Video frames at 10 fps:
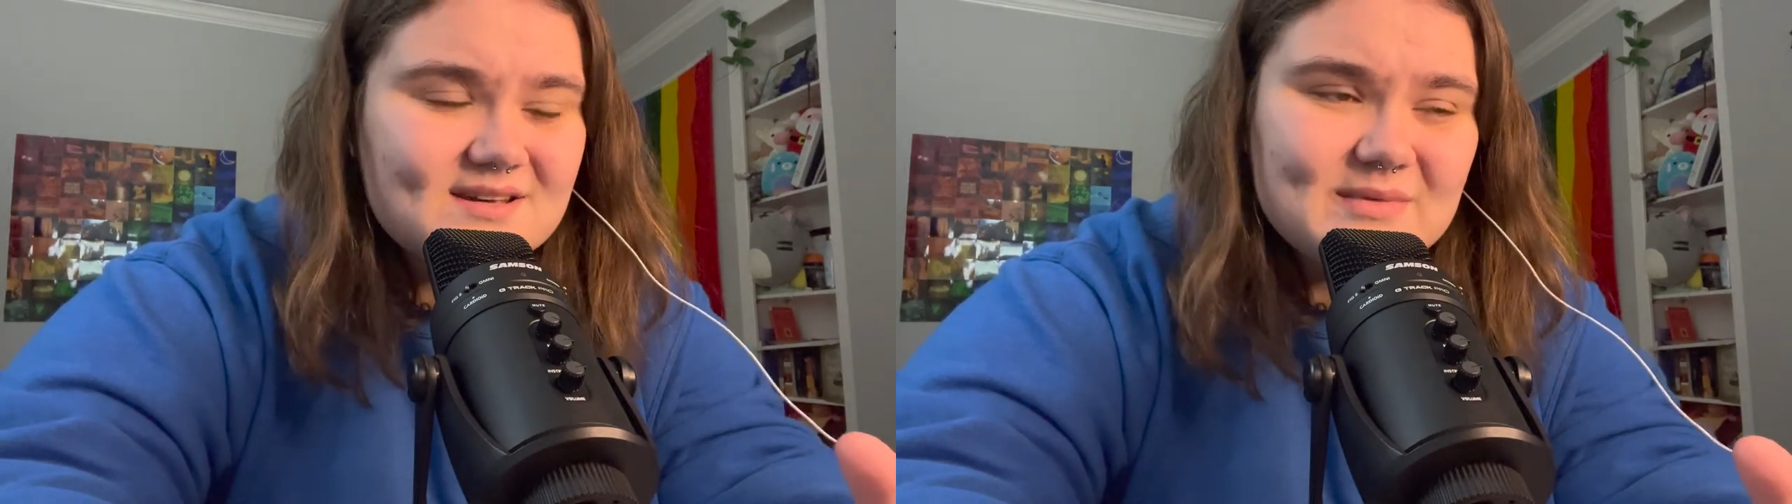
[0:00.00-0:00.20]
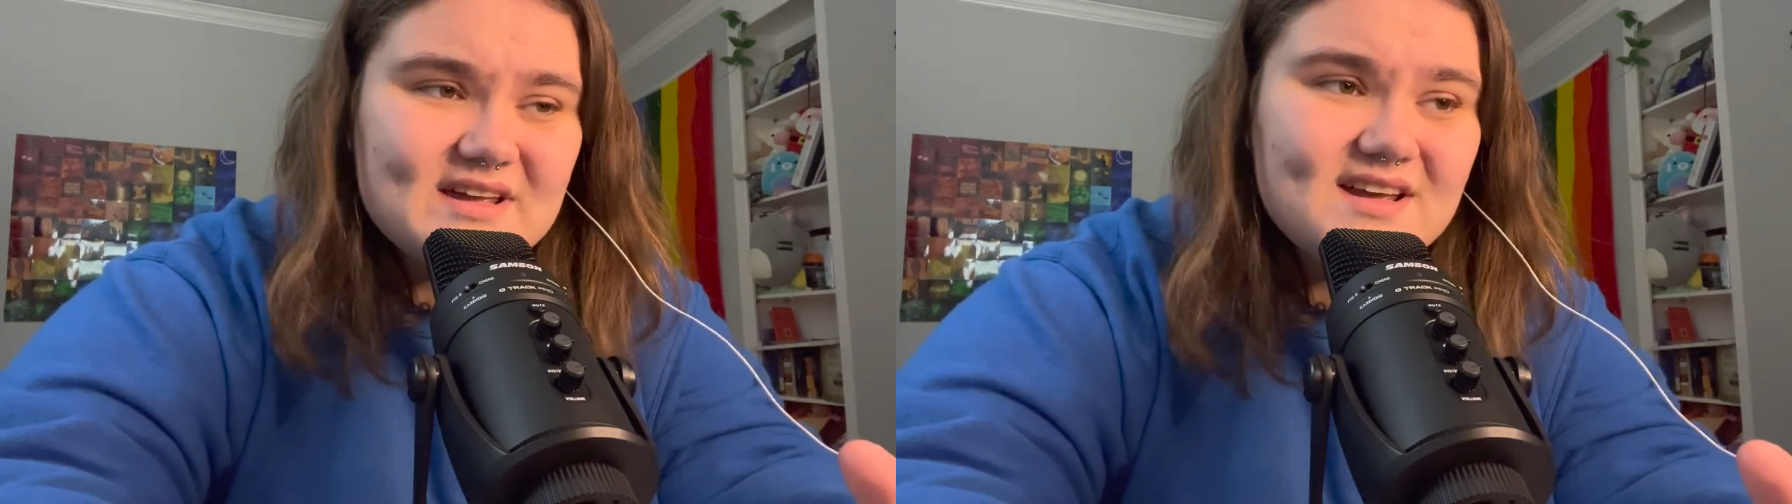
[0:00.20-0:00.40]

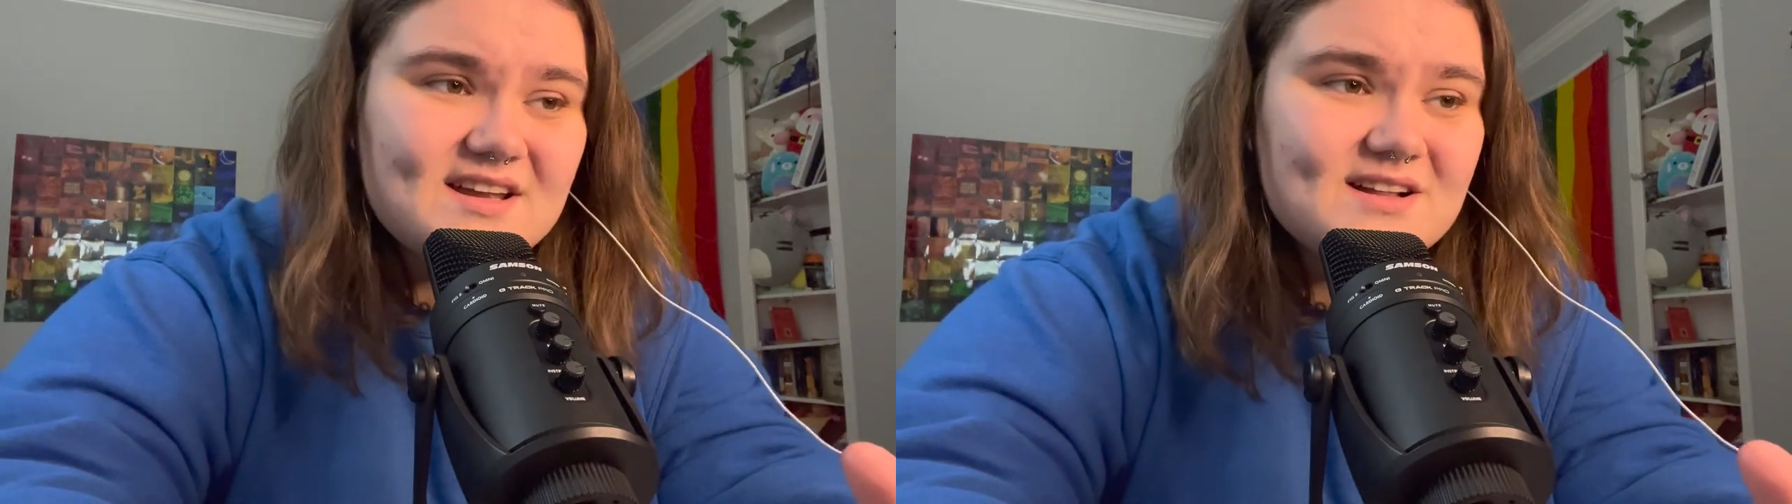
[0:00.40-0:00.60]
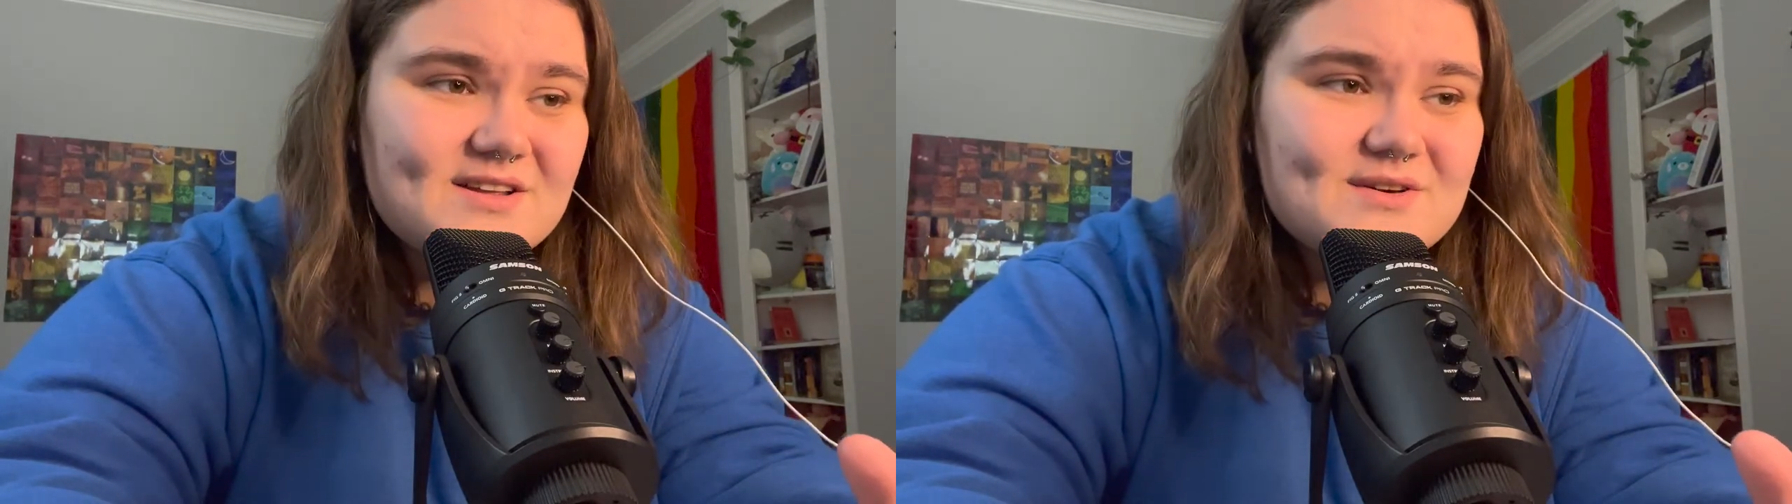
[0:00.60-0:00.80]
Peter
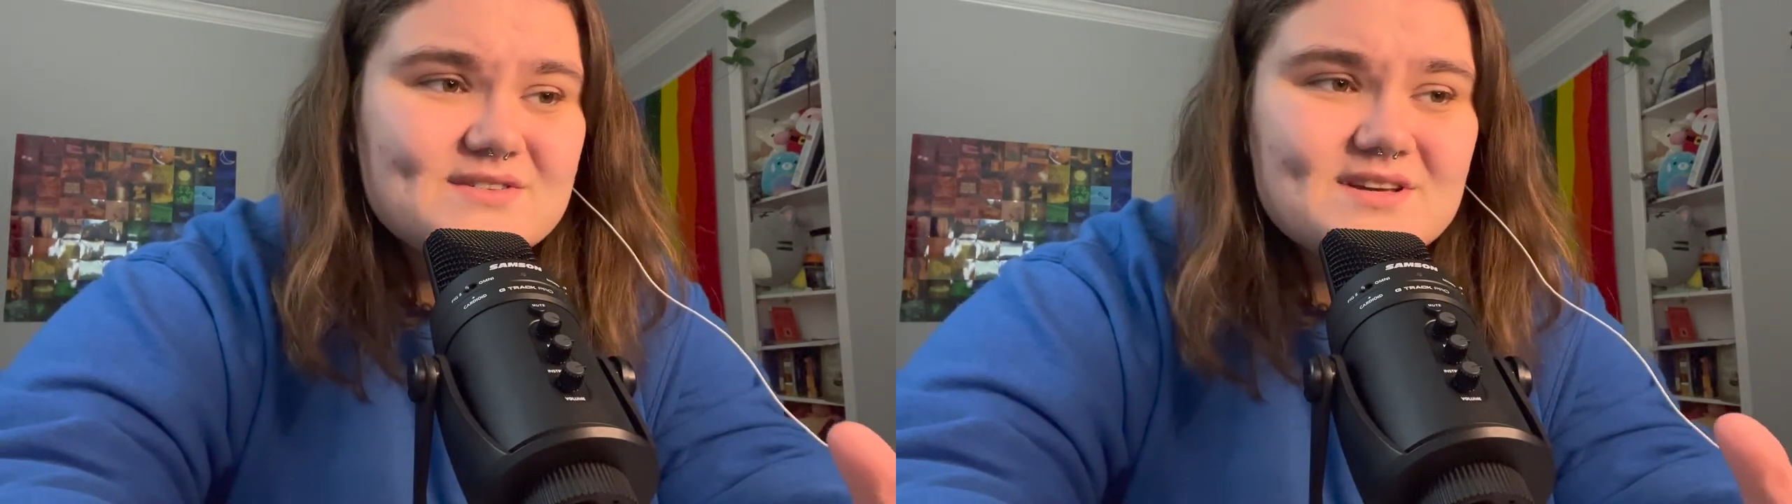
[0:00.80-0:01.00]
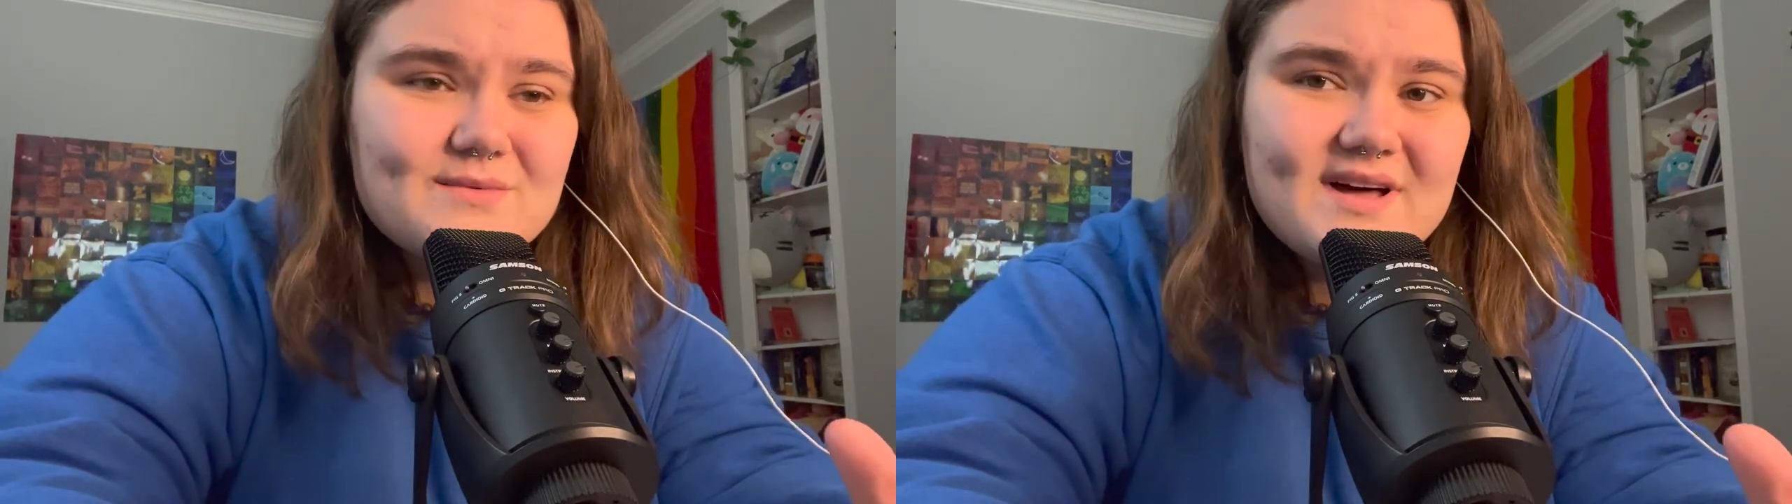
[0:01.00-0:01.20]

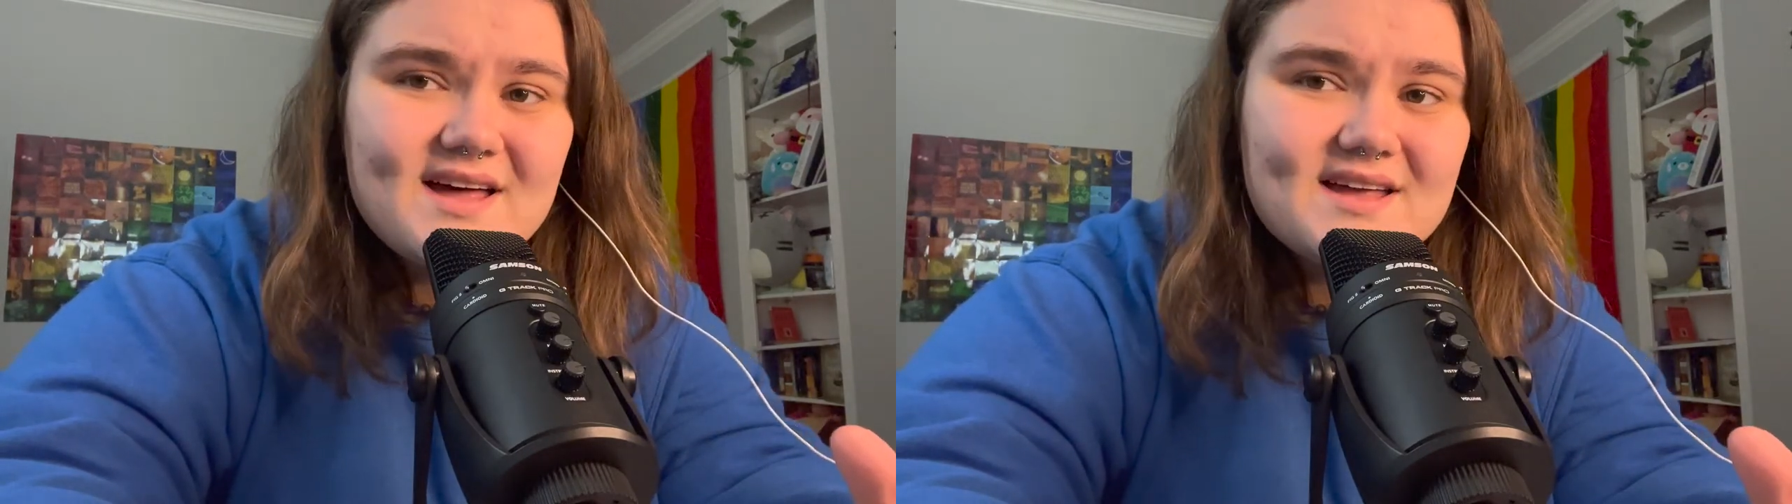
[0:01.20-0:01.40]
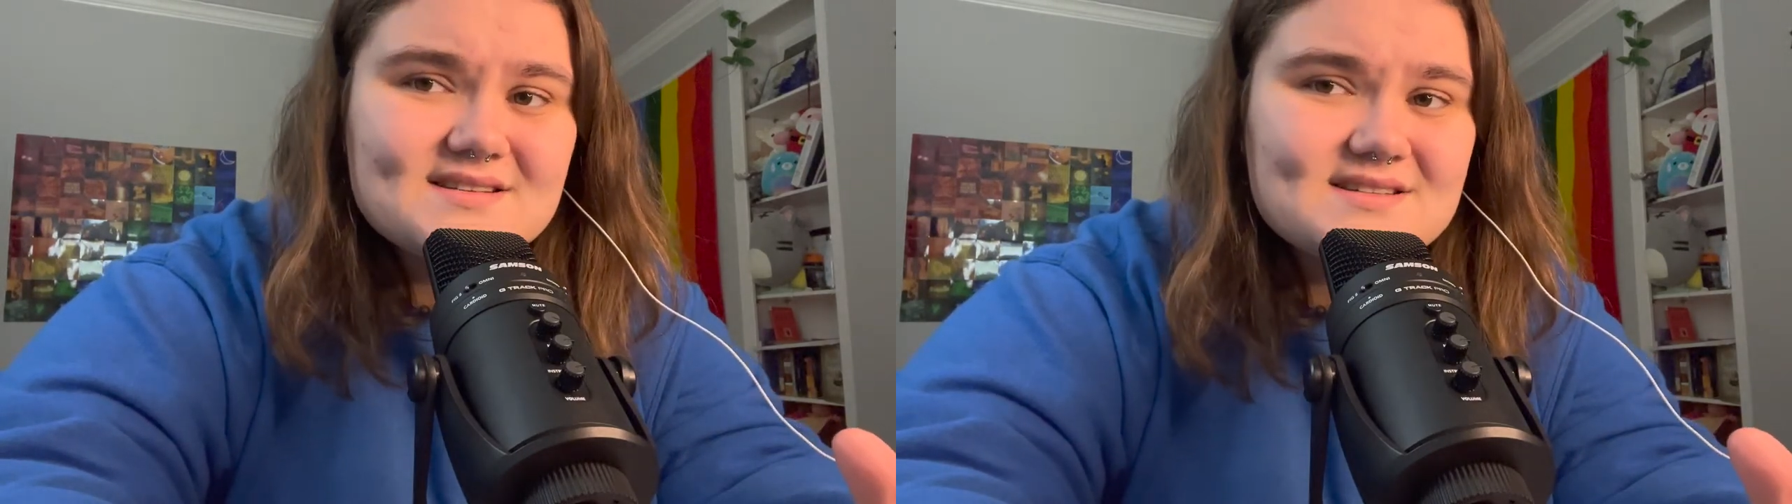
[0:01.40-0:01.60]
losing
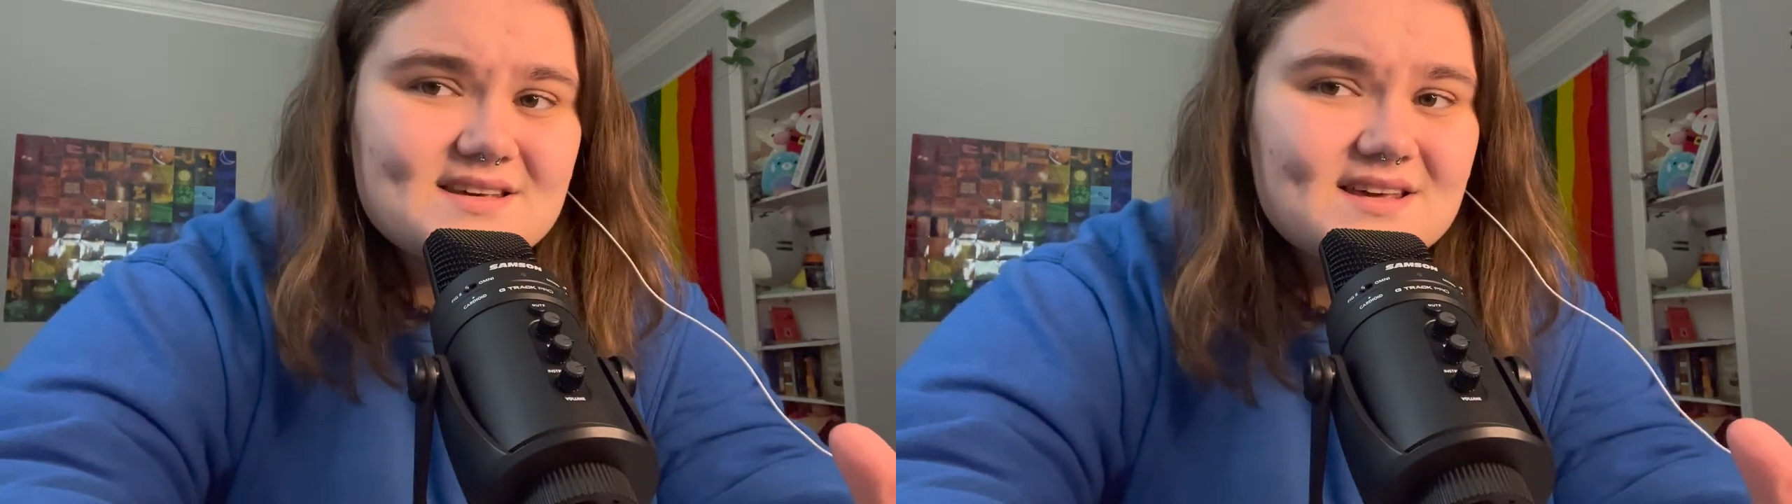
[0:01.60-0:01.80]
Wendy.